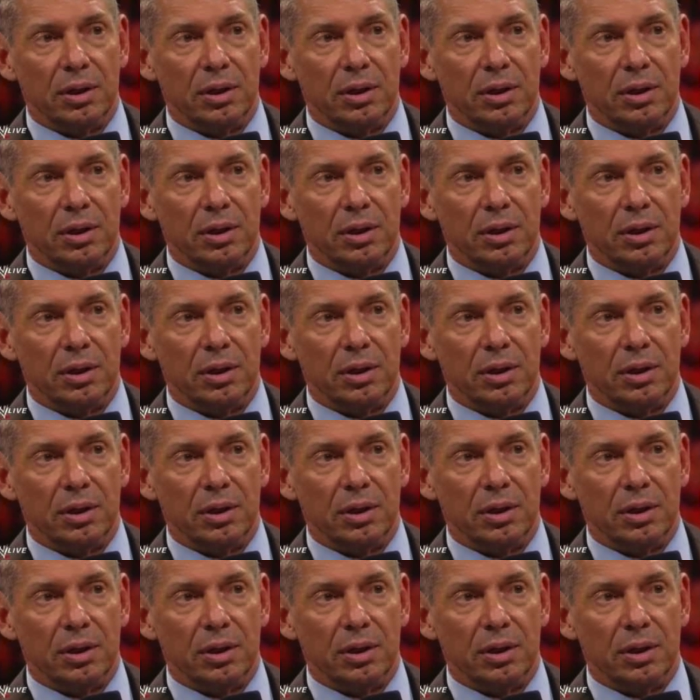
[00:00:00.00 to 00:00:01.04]

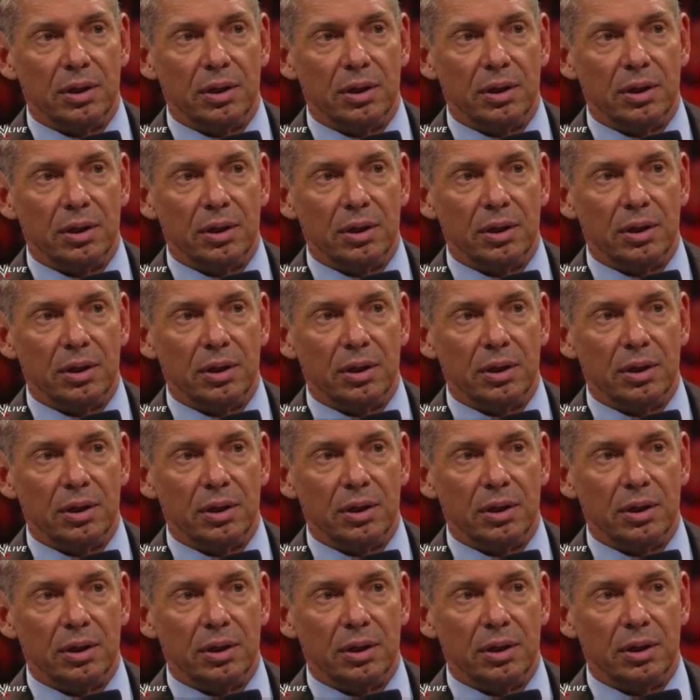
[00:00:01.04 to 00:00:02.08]

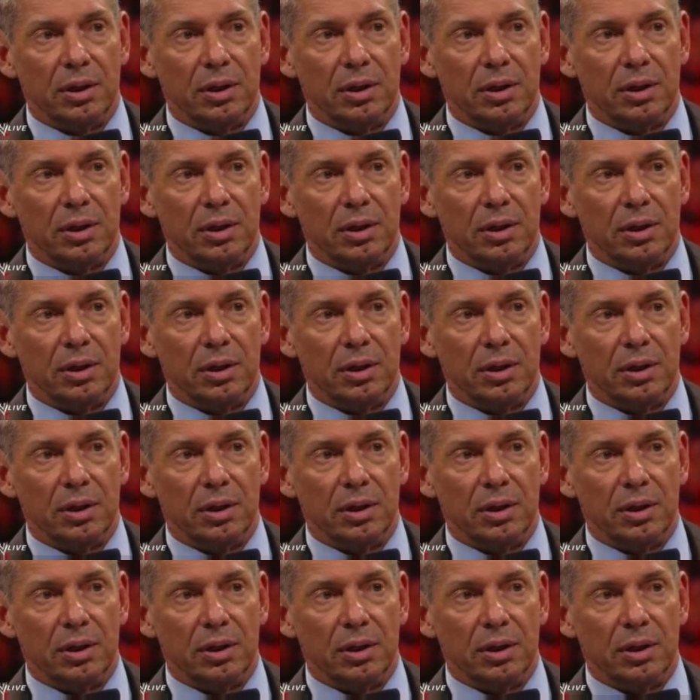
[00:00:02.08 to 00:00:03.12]

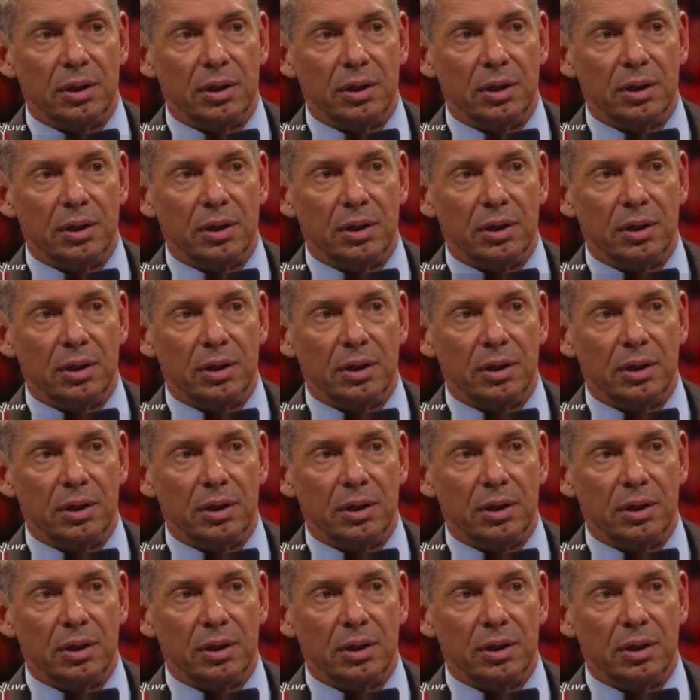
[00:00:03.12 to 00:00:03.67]
Nobody speaks.